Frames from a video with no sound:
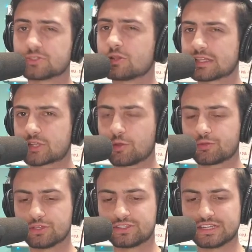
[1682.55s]
So let's go
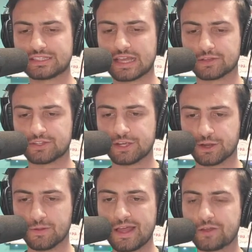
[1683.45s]
through the details
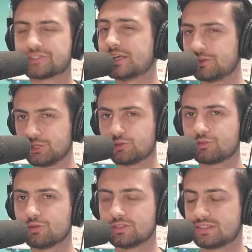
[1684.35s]
here. I'll tell you
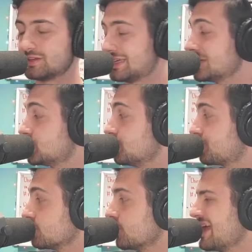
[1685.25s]
through, to get you
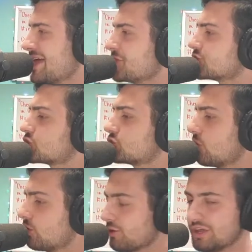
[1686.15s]
through the
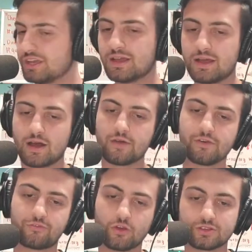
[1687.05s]
story of the
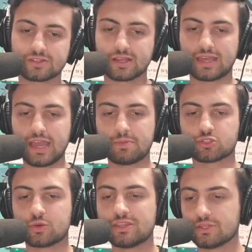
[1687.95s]
first game
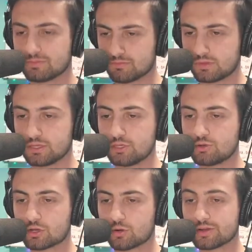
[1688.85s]
between the the
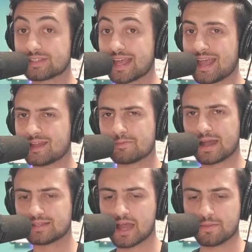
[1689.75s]
Unicorns and
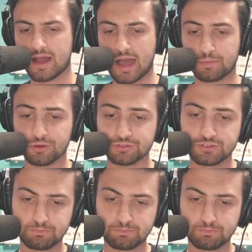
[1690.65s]
my Diamond Hoppers.